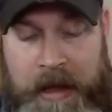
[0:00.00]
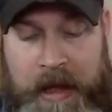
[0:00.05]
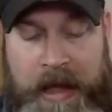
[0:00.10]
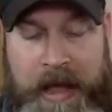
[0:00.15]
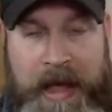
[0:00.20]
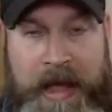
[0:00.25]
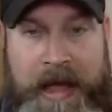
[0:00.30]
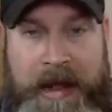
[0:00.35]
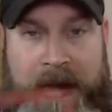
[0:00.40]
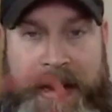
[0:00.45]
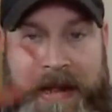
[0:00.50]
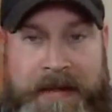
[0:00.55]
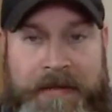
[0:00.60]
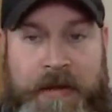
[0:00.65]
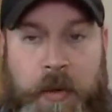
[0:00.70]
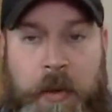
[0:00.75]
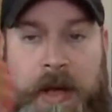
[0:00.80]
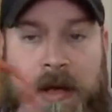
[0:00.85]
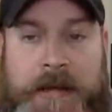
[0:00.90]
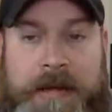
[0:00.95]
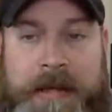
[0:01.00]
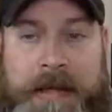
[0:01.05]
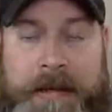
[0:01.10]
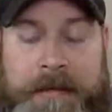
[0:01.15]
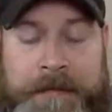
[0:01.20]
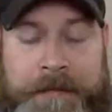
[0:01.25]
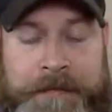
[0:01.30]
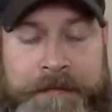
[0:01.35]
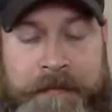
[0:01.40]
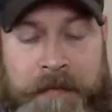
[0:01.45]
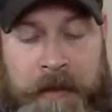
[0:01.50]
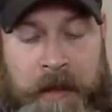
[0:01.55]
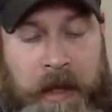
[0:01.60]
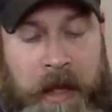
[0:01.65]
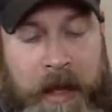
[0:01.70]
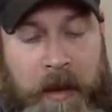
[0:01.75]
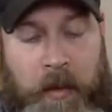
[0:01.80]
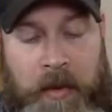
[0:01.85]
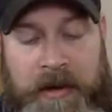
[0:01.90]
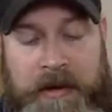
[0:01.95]
and it's a quick lead.
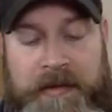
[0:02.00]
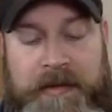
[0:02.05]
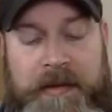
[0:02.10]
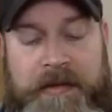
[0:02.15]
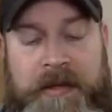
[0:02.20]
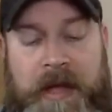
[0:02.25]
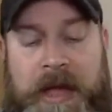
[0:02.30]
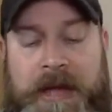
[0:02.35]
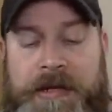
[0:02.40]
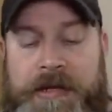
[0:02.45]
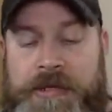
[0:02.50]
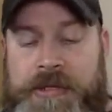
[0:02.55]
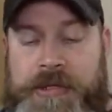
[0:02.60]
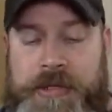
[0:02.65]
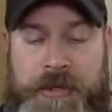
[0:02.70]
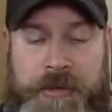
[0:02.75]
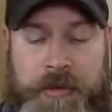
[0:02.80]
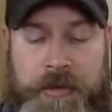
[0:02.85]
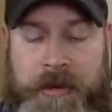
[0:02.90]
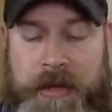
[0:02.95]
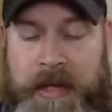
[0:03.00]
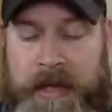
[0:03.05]
And what it's designed to do